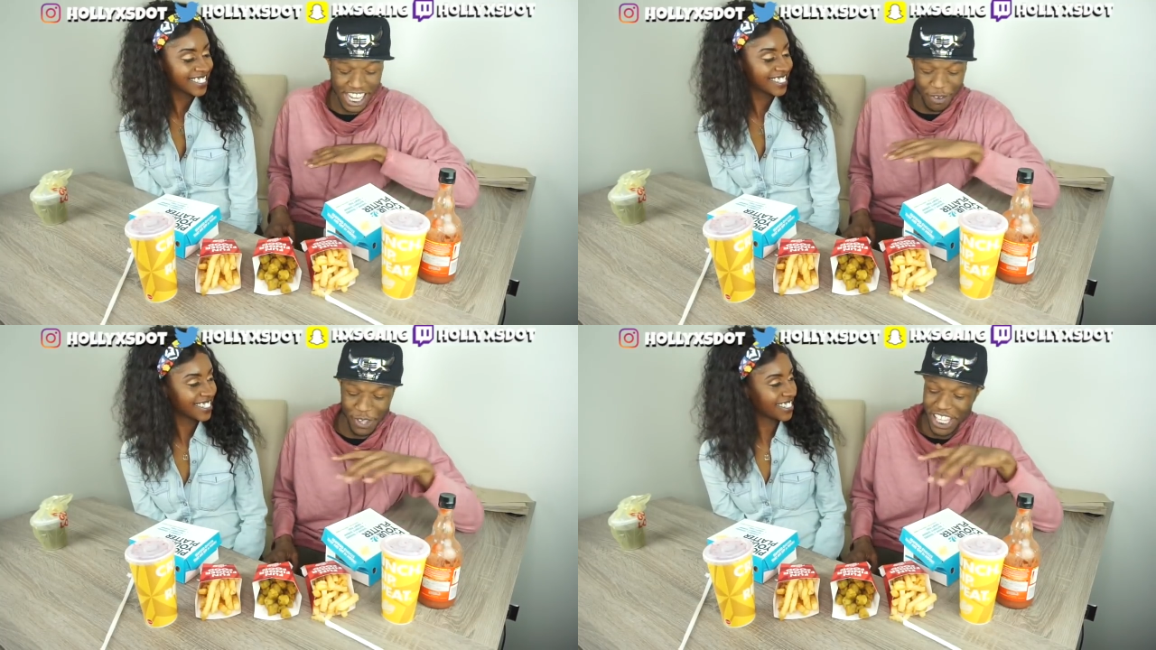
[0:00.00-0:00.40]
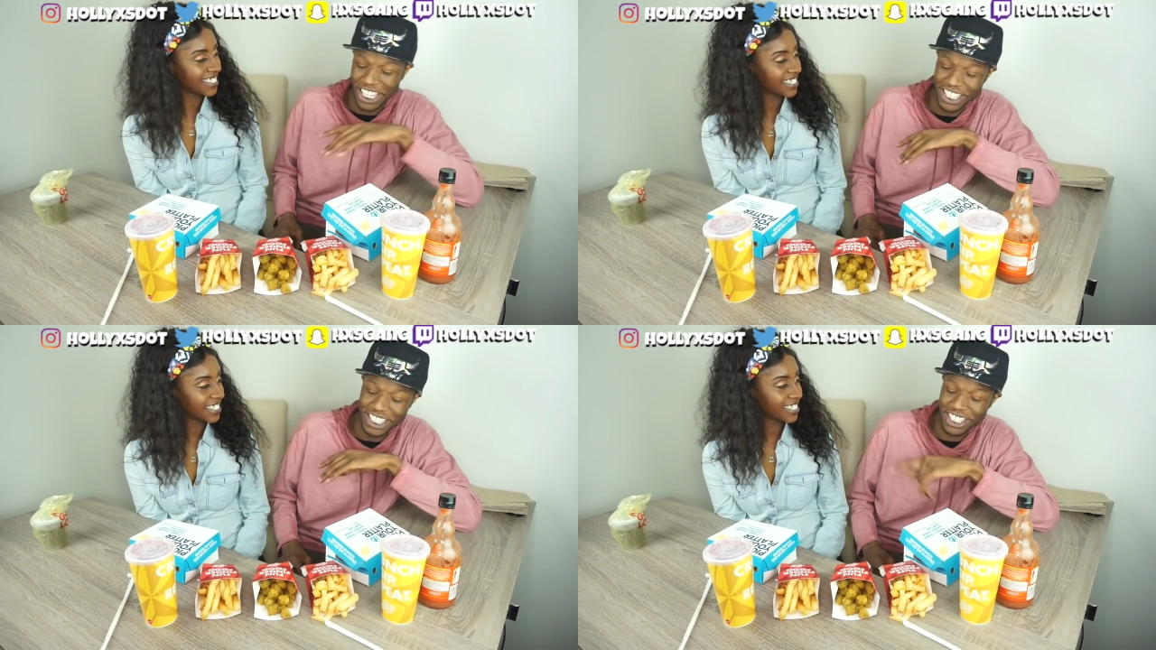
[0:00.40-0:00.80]
Speaker 1: today we
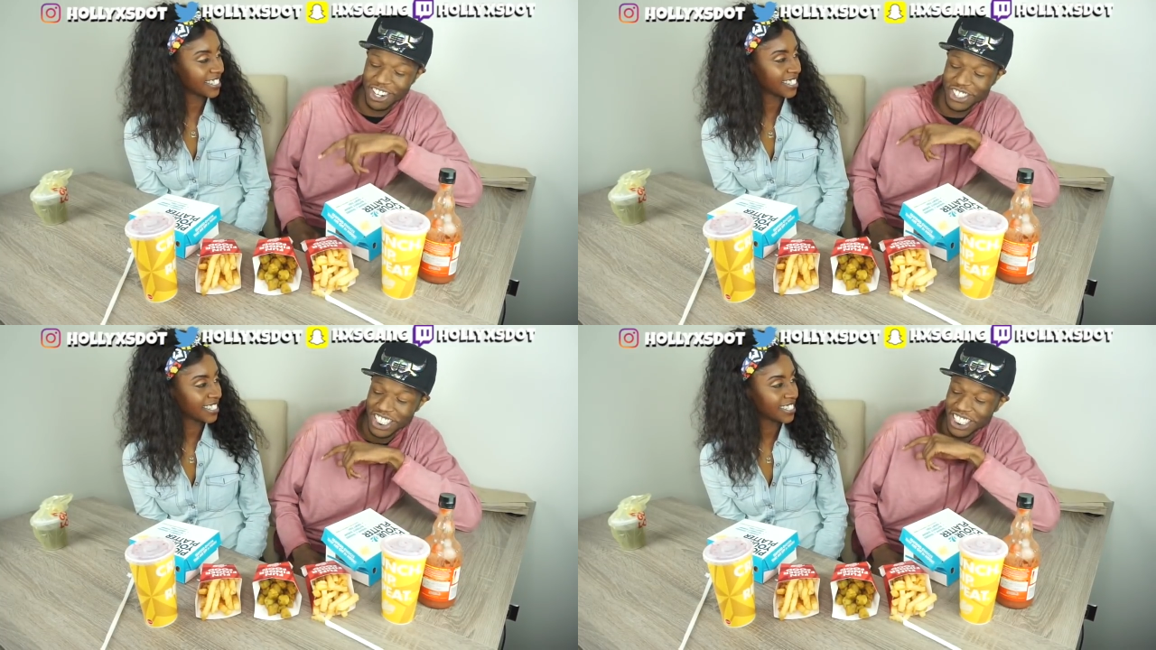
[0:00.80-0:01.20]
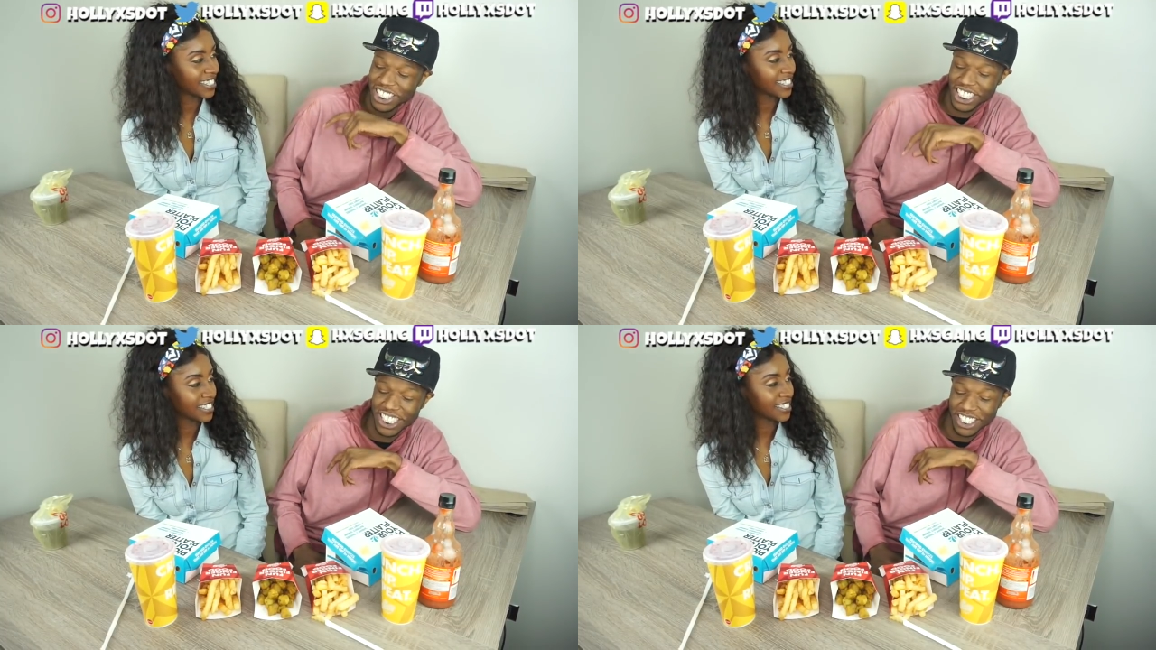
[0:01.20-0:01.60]
eating Church's
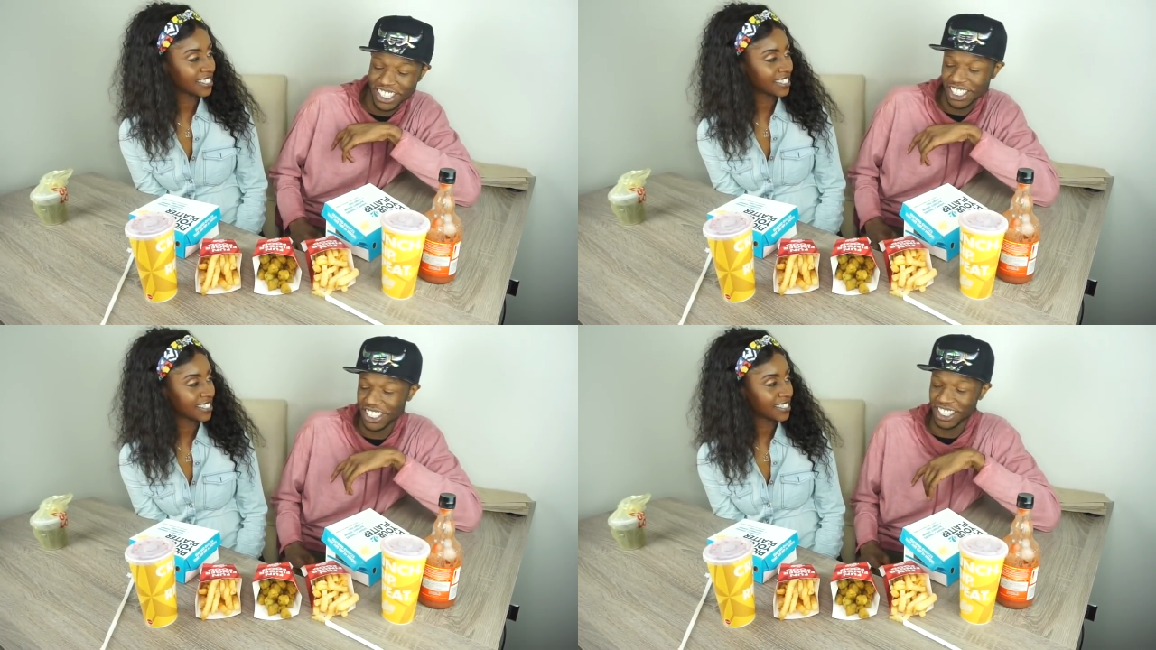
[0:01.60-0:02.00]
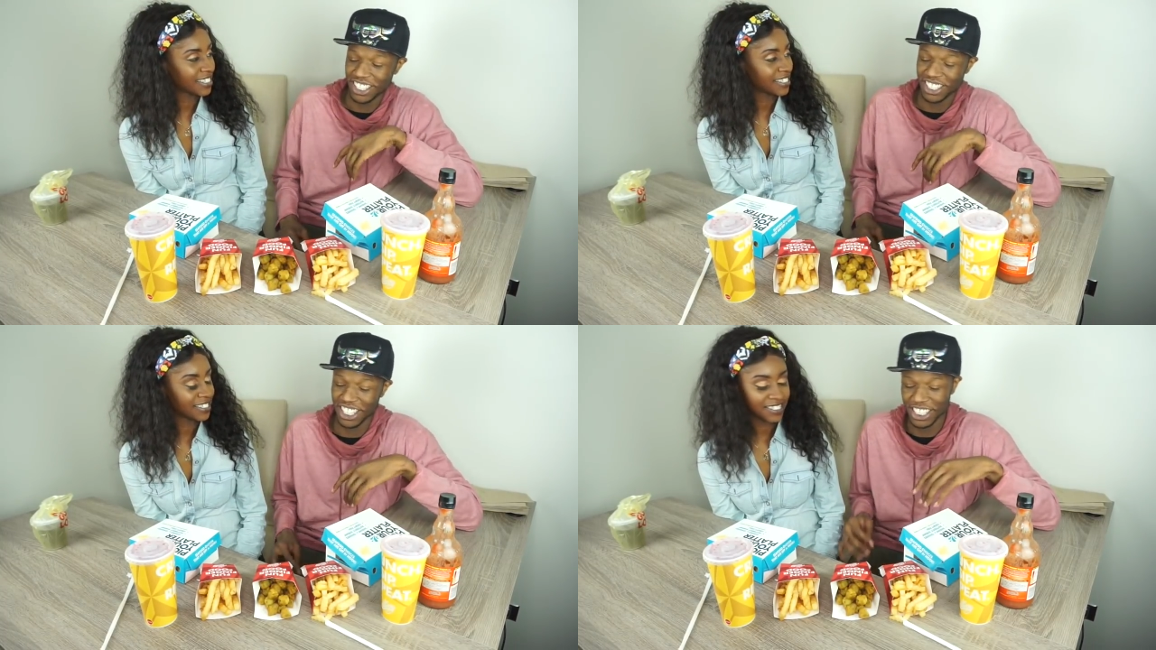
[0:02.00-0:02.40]
chicken.
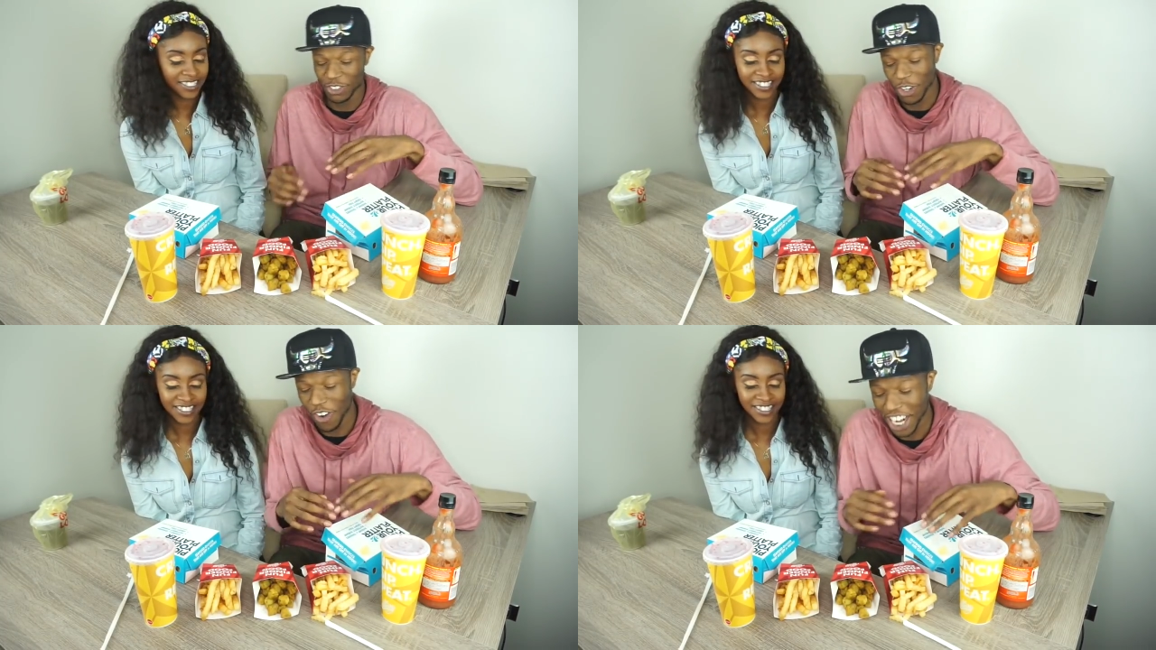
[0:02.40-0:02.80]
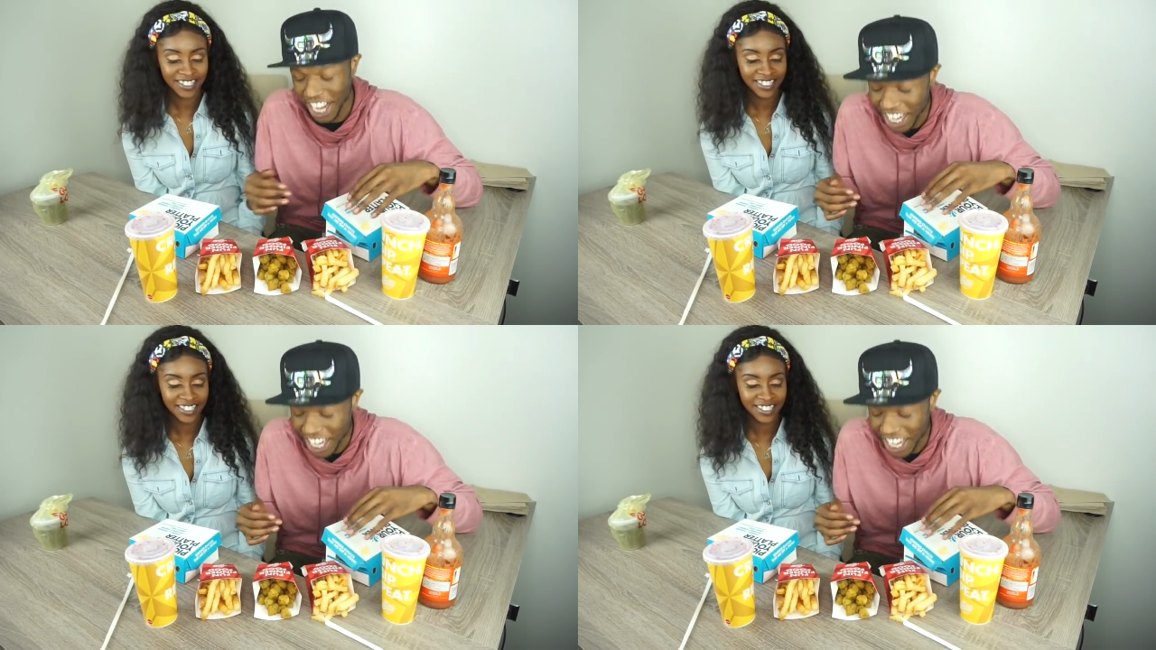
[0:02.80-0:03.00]
And you know I